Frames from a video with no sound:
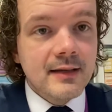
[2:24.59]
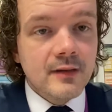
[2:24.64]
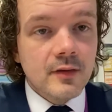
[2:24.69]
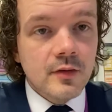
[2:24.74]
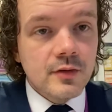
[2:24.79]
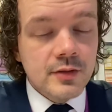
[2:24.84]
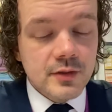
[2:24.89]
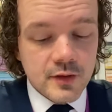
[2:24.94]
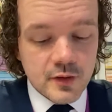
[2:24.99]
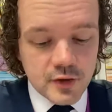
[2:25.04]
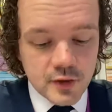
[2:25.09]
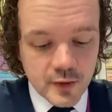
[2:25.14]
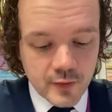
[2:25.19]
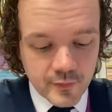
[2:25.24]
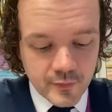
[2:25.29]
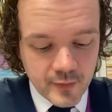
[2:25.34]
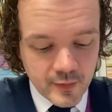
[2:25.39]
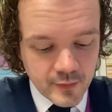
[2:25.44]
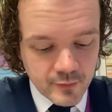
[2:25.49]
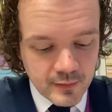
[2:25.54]
Those are the sort
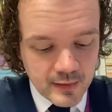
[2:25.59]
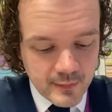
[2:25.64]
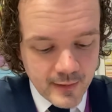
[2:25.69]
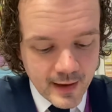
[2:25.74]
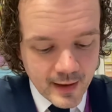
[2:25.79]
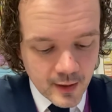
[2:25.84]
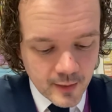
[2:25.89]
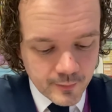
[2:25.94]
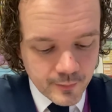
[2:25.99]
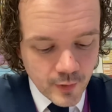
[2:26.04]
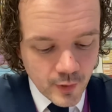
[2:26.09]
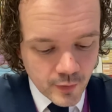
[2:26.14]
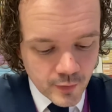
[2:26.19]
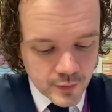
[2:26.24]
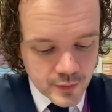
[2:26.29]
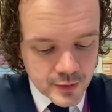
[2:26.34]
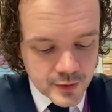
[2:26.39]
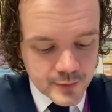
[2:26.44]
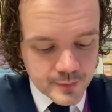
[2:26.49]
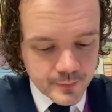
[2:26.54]
of the three main
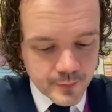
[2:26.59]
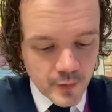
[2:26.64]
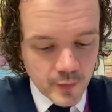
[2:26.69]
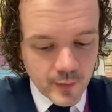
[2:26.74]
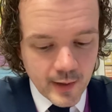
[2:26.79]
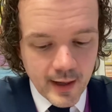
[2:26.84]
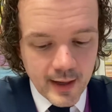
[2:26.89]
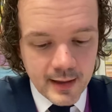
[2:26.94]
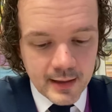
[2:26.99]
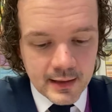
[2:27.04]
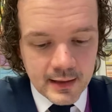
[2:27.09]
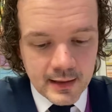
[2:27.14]
components, okay?